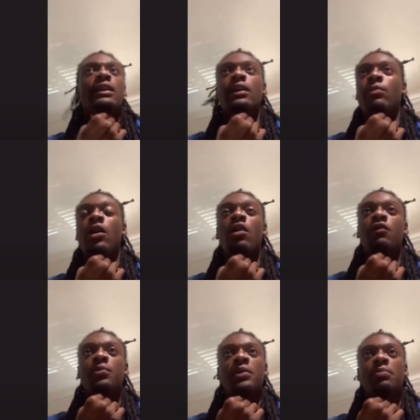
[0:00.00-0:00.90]
offering
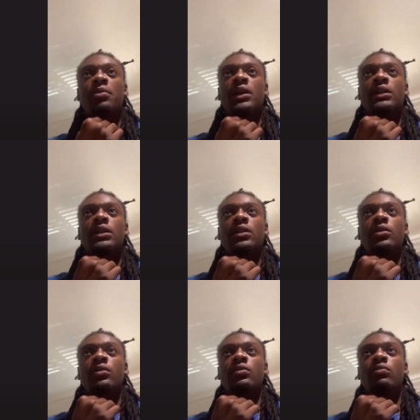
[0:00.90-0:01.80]
me, bro,
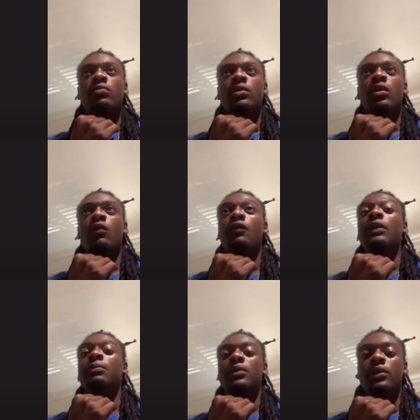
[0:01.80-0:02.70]
until
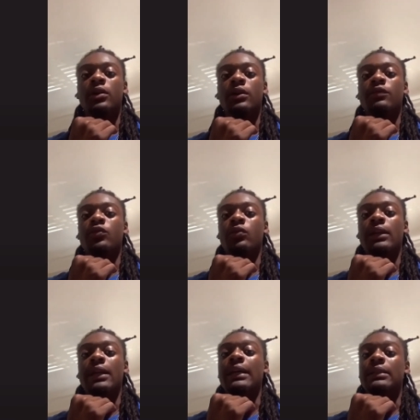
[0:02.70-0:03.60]
November of
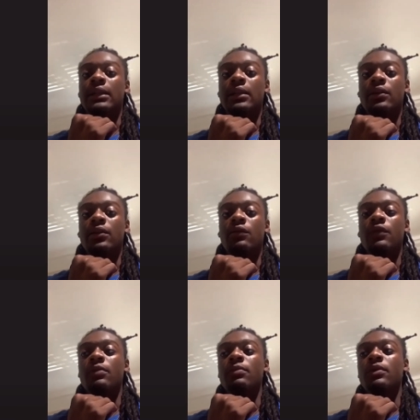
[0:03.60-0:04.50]
2019. You feel
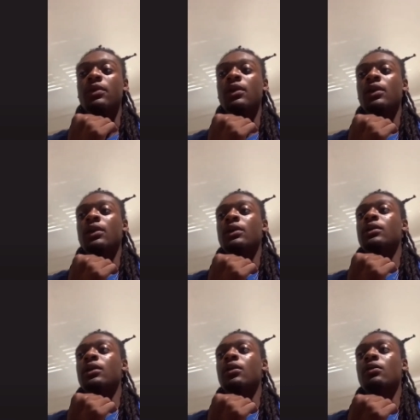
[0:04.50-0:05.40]
me?
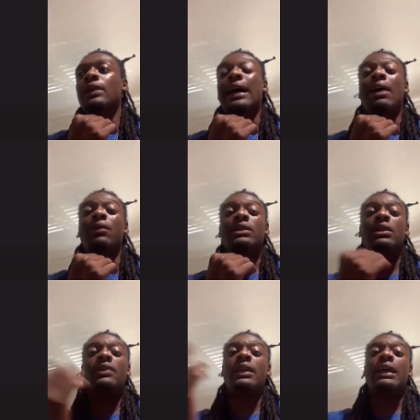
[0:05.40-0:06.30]
So like I wasn't even
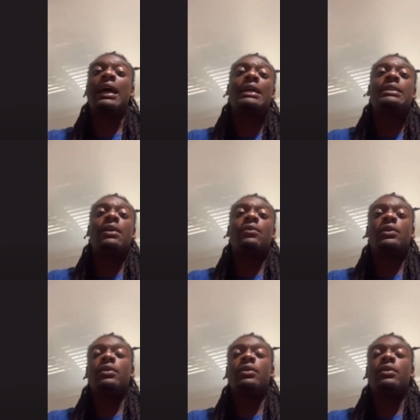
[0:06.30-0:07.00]
in contact with them.